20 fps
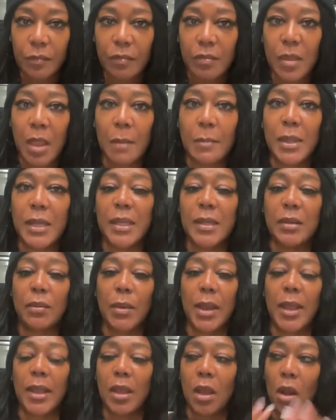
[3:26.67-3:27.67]
But
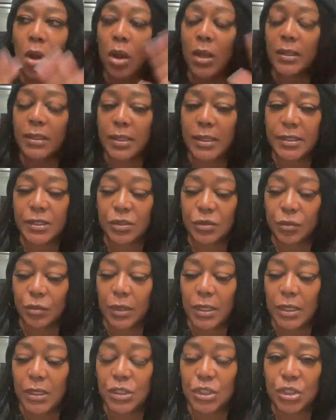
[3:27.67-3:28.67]
anyway, on these
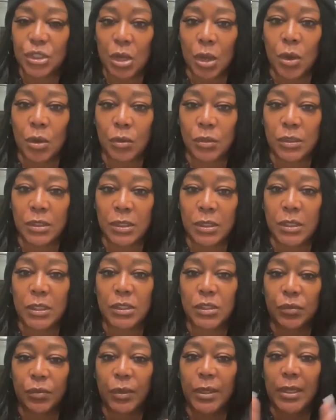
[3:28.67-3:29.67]
3 shows and
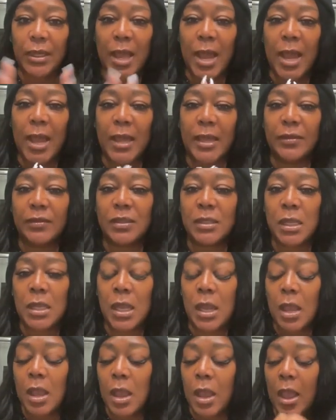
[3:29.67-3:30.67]
these 3 lives,
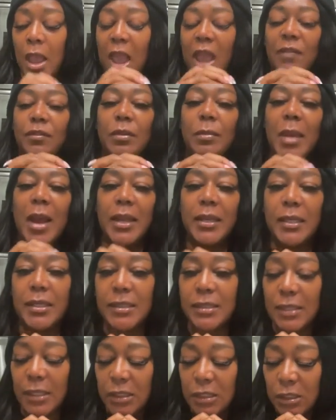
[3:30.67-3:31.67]
everybody
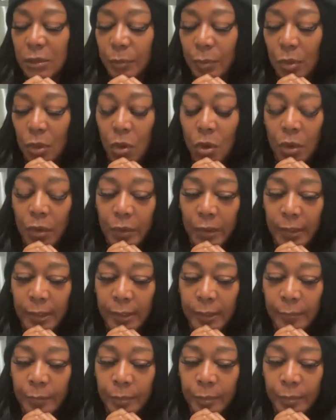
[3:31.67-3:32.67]
is
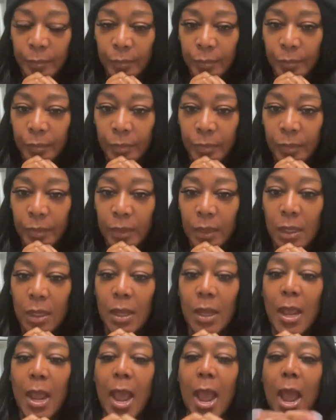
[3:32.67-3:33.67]
exploring
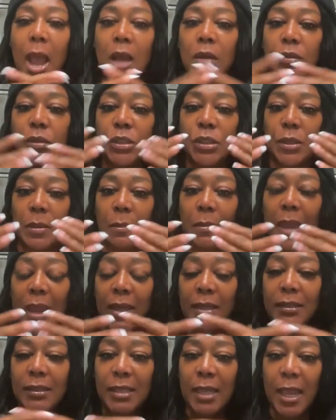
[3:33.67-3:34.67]
how to
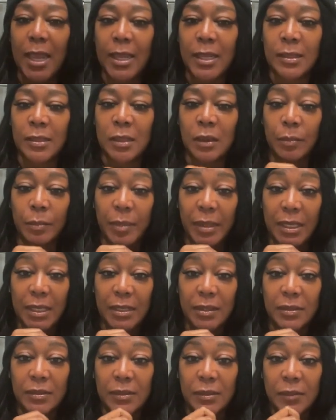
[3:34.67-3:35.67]
maintain their
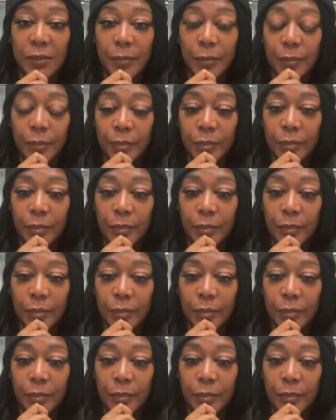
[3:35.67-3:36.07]
peace.